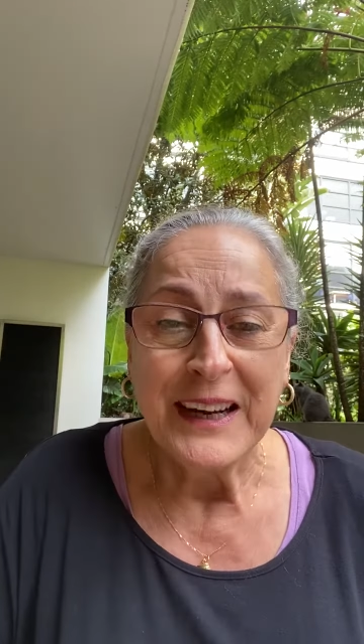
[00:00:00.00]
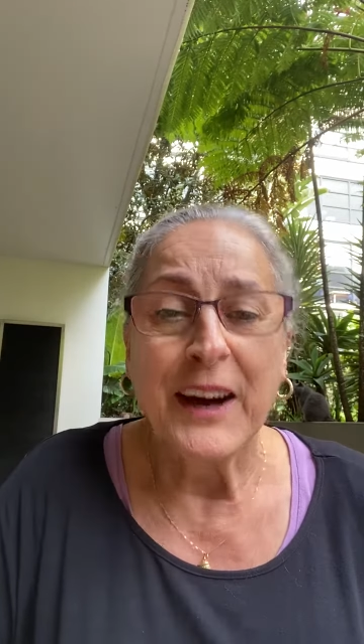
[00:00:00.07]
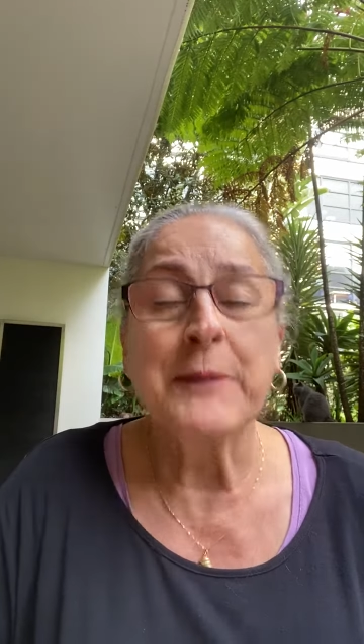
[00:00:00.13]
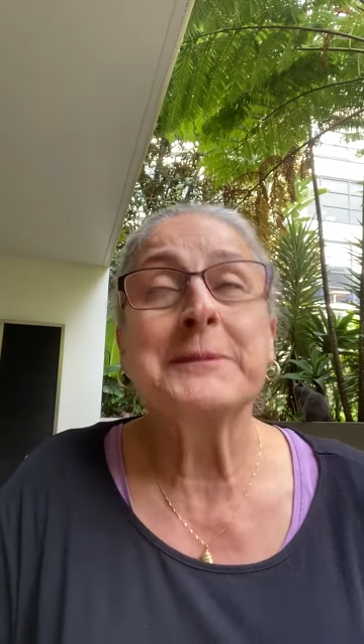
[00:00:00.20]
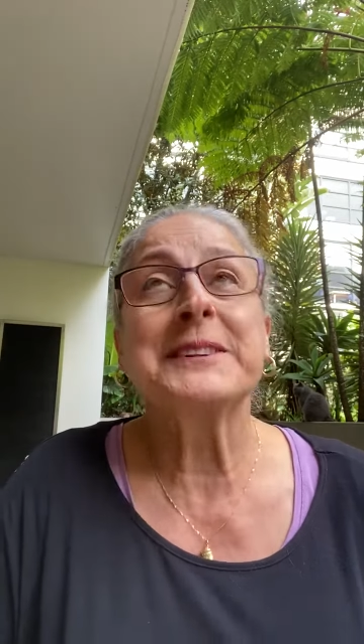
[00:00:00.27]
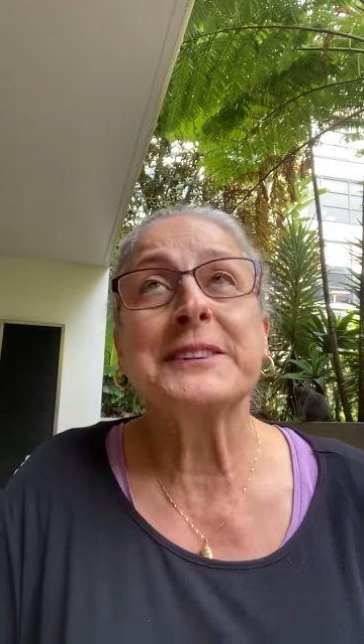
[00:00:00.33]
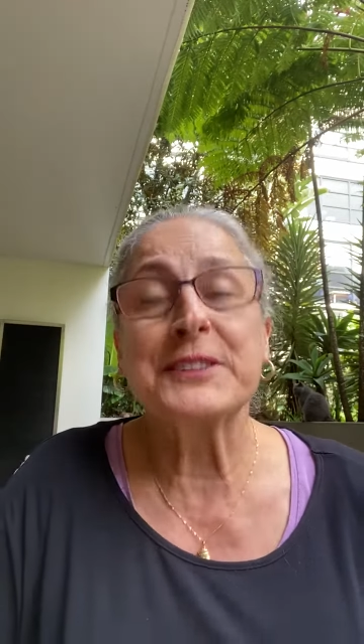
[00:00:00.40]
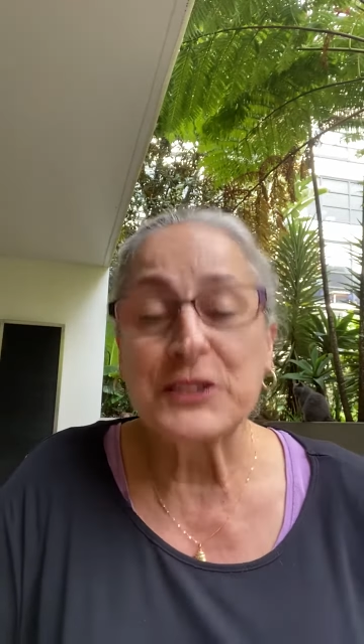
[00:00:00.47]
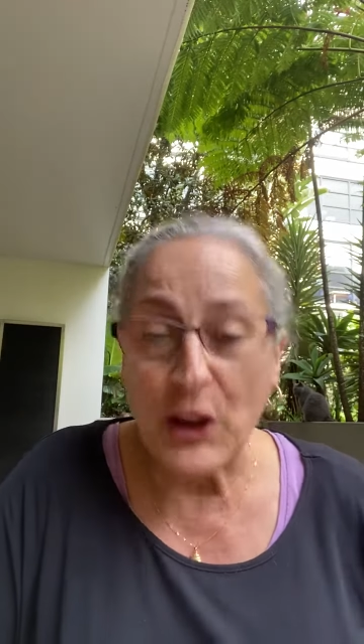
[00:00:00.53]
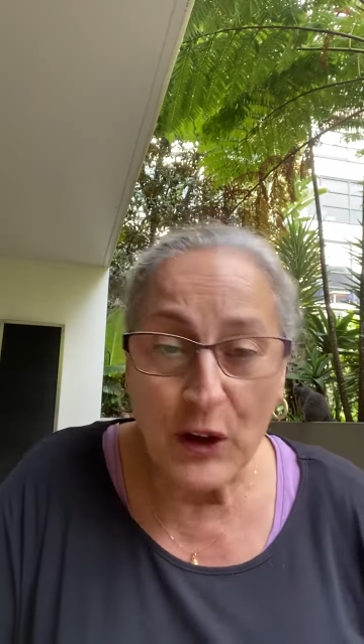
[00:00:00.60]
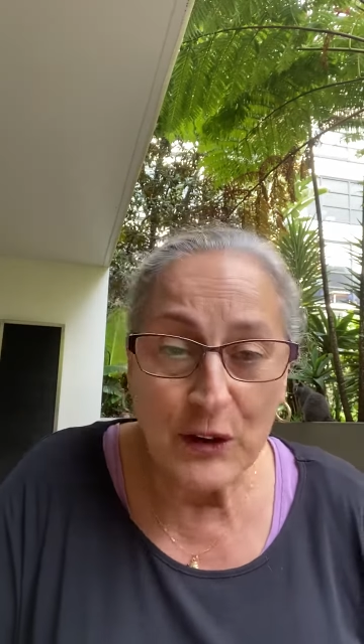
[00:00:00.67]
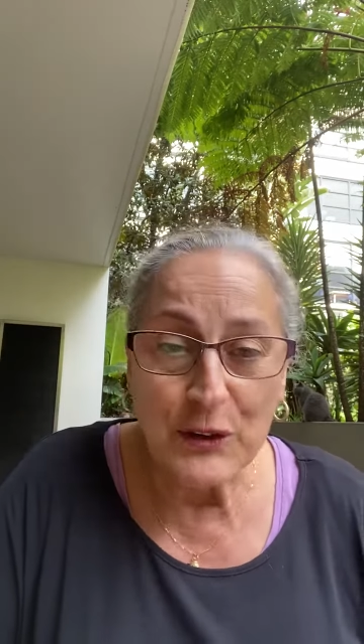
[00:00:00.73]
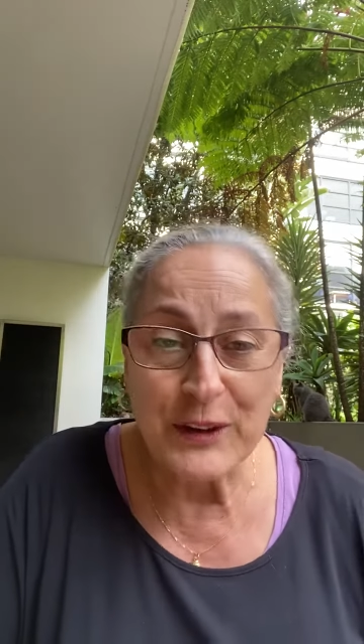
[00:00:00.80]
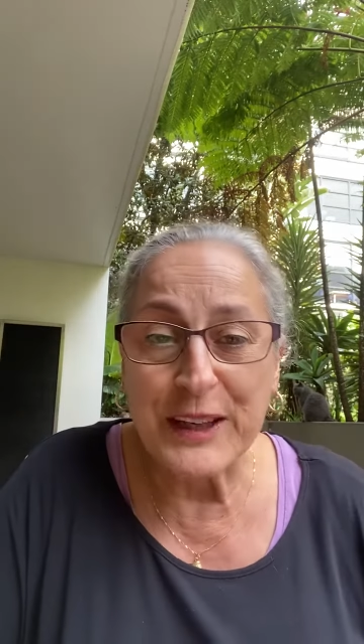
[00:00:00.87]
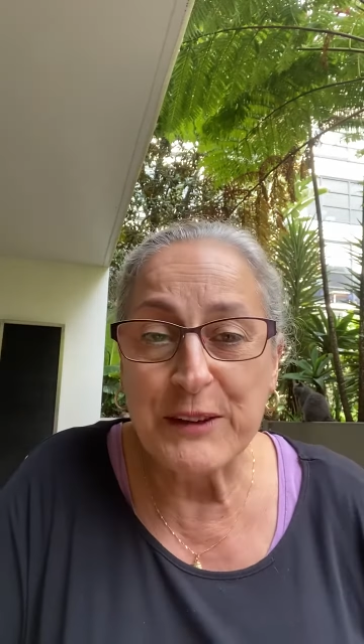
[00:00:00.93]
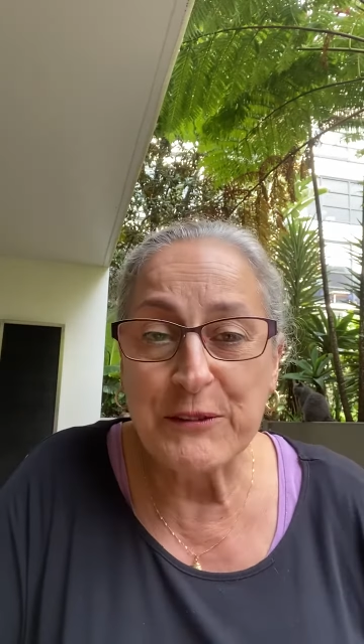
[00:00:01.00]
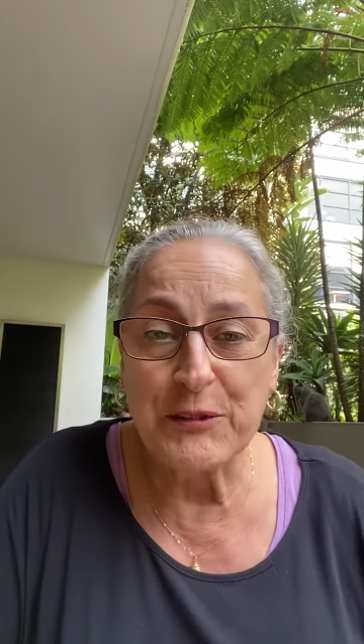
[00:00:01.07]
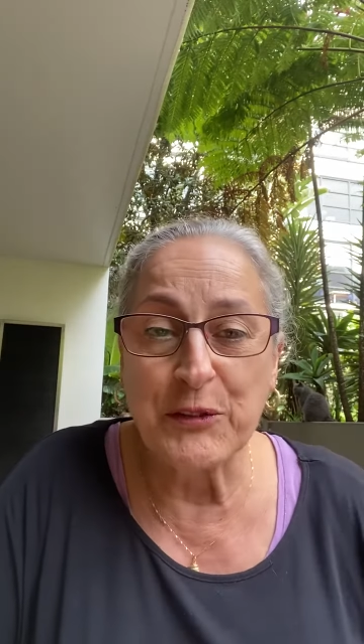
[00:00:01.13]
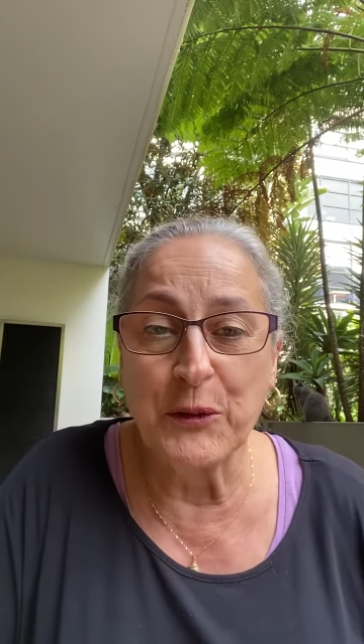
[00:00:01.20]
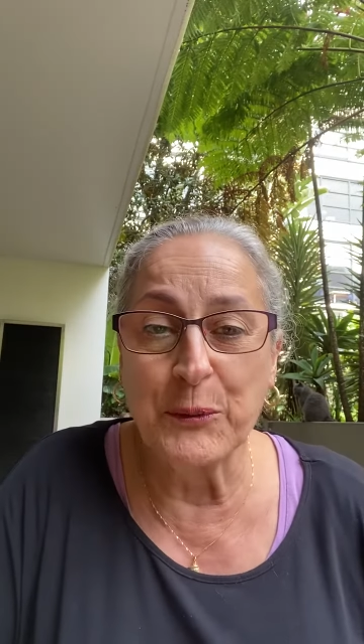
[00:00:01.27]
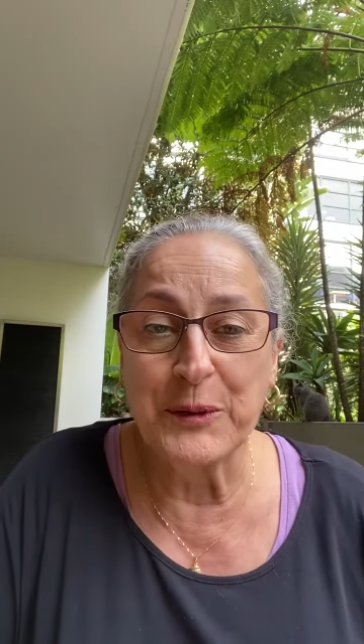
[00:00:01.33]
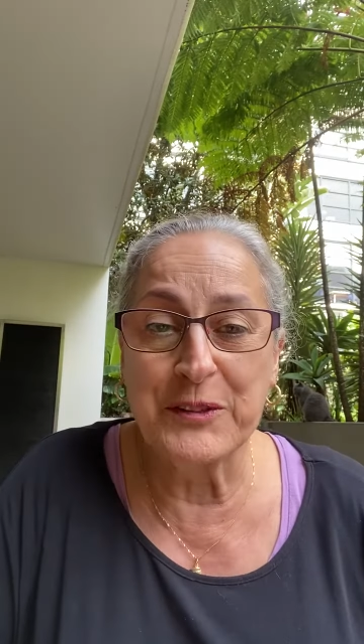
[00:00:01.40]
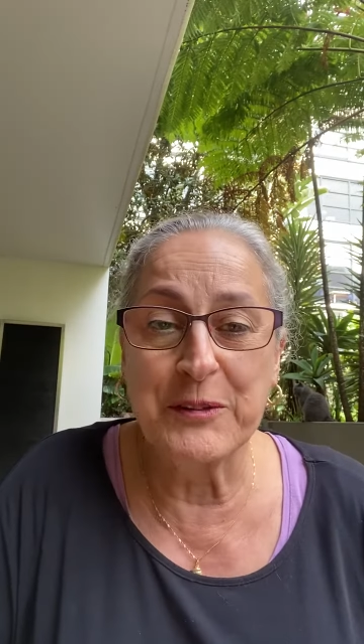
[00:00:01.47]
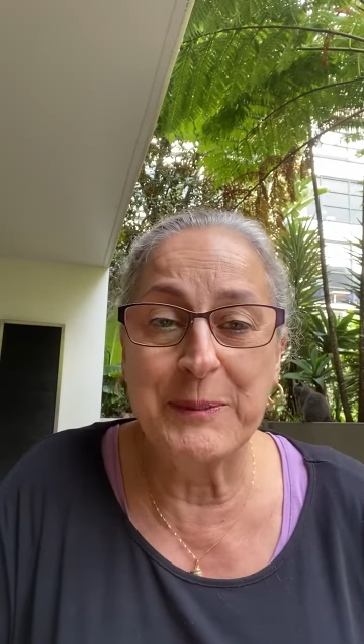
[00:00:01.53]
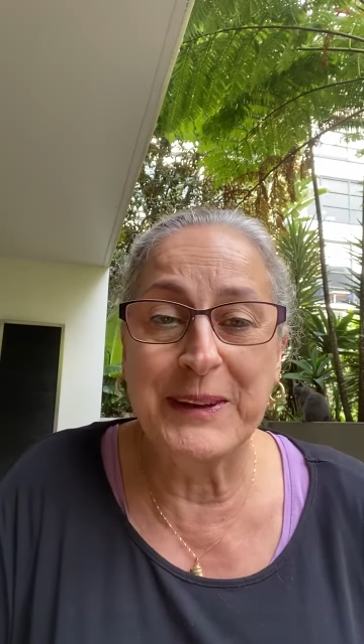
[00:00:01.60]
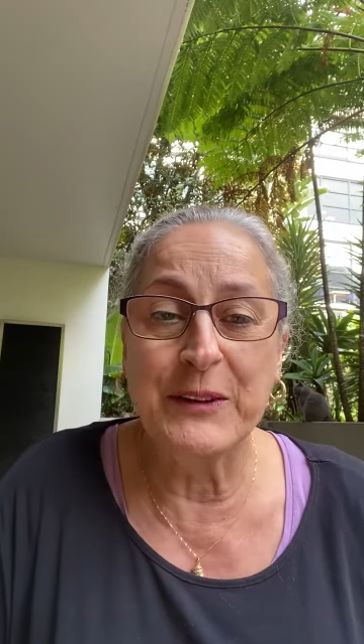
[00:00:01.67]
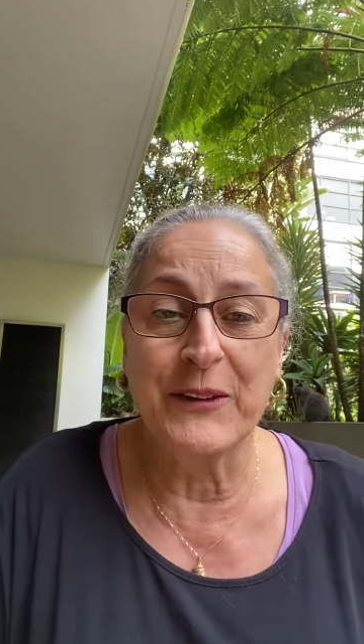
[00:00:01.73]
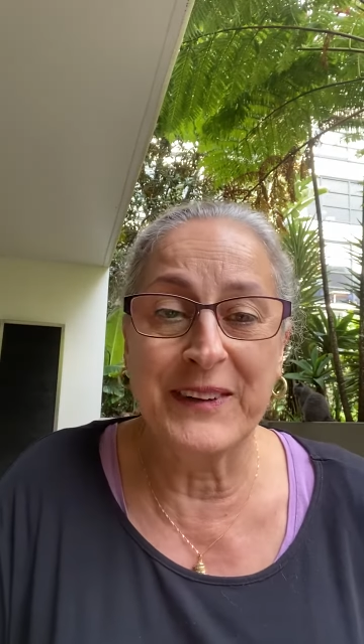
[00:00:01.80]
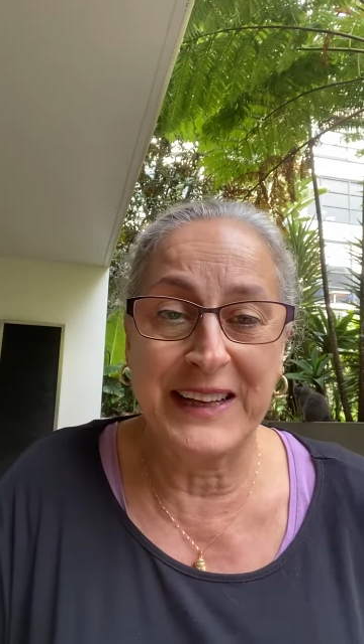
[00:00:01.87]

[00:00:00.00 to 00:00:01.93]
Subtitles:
I'm so looking forward to being on